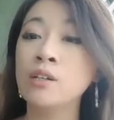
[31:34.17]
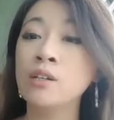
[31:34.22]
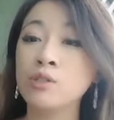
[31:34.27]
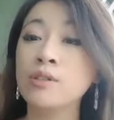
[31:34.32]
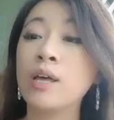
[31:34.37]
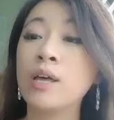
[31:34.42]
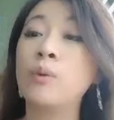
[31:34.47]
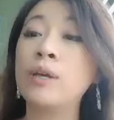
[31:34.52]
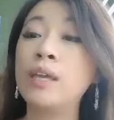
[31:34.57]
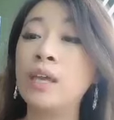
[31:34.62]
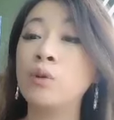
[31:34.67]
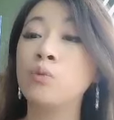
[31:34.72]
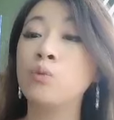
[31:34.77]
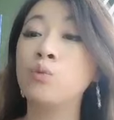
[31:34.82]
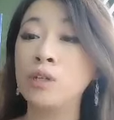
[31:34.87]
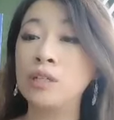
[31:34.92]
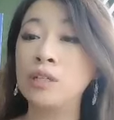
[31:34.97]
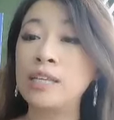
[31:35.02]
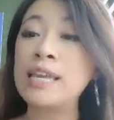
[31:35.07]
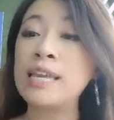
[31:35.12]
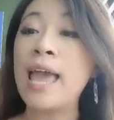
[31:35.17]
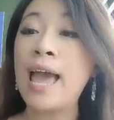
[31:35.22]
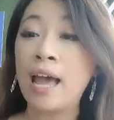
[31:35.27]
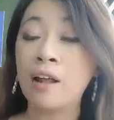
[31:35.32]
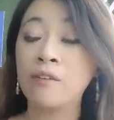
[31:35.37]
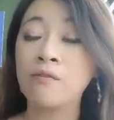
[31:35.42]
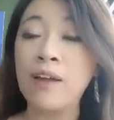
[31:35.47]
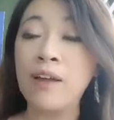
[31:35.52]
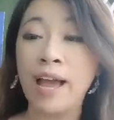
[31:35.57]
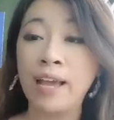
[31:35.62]
so that we can really
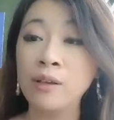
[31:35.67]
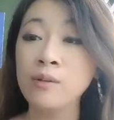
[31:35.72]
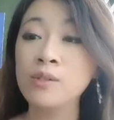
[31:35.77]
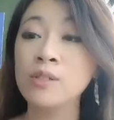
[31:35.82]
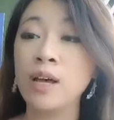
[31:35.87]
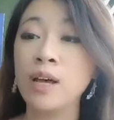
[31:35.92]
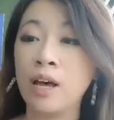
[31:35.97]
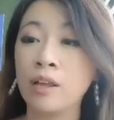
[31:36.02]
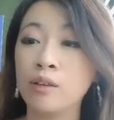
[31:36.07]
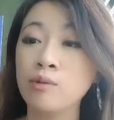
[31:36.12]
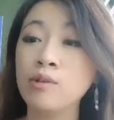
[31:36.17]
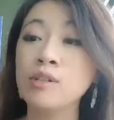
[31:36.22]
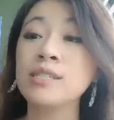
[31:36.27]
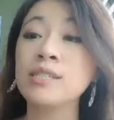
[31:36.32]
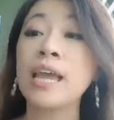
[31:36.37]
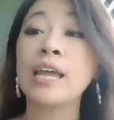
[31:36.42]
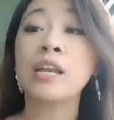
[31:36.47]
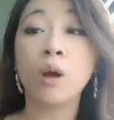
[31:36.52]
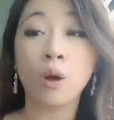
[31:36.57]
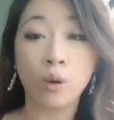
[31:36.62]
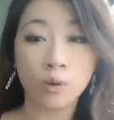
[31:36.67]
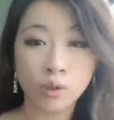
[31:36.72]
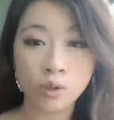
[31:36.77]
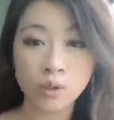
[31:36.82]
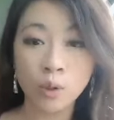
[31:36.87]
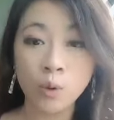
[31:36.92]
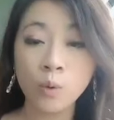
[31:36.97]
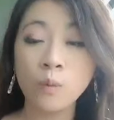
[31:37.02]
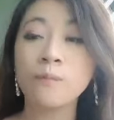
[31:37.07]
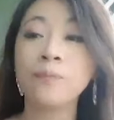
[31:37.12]
add value to others and
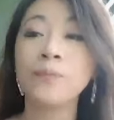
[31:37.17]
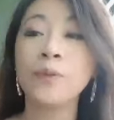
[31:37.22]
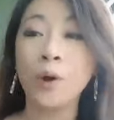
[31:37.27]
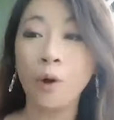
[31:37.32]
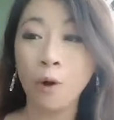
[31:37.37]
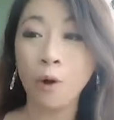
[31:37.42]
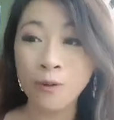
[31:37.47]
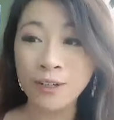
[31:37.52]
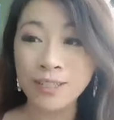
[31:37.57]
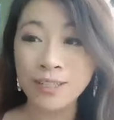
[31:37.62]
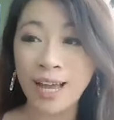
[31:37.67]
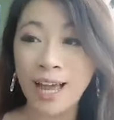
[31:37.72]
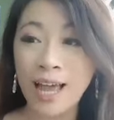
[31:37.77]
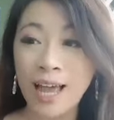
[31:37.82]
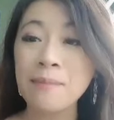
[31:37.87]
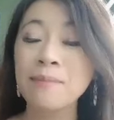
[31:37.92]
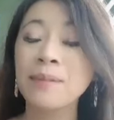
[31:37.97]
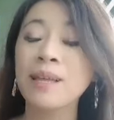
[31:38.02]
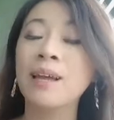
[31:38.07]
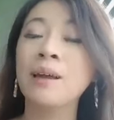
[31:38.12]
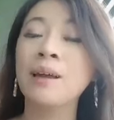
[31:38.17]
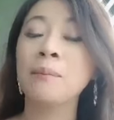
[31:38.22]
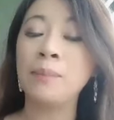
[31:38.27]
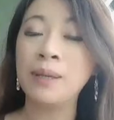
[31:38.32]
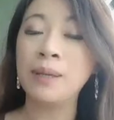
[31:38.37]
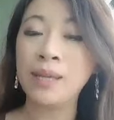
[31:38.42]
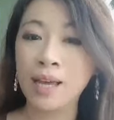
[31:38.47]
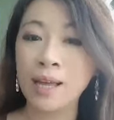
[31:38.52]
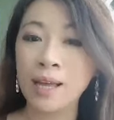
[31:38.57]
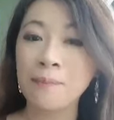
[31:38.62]
also over time
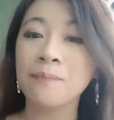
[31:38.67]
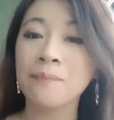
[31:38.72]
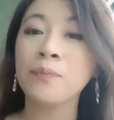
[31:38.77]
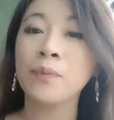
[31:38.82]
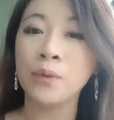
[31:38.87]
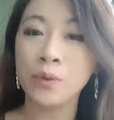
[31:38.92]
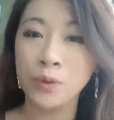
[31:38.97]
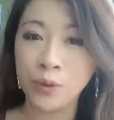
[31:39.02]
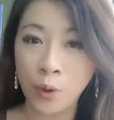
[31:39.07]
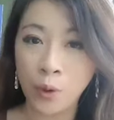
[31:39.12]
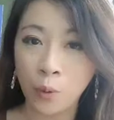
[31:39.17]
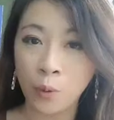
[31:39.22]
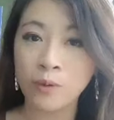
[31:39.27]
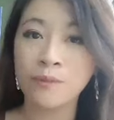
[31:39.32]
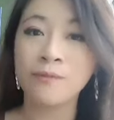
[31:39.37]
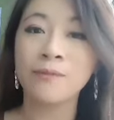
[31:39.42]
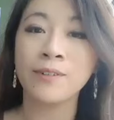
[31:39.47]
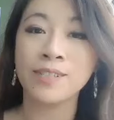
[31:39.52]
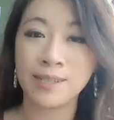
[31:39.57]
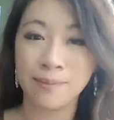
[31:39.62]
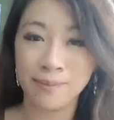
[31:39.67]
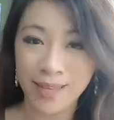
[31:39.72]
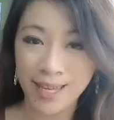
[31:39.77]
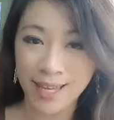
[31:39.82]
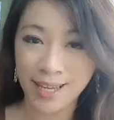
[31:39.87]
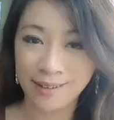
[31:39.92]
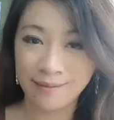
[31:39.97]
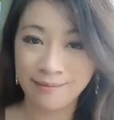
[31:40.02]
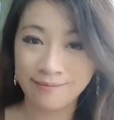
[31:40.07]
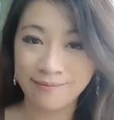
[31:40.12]
become known for
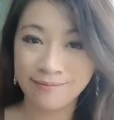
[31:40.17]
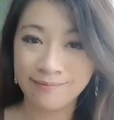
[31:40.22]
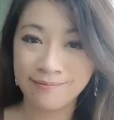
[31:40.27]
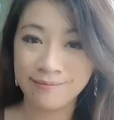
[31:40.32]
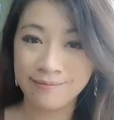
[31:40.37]
something.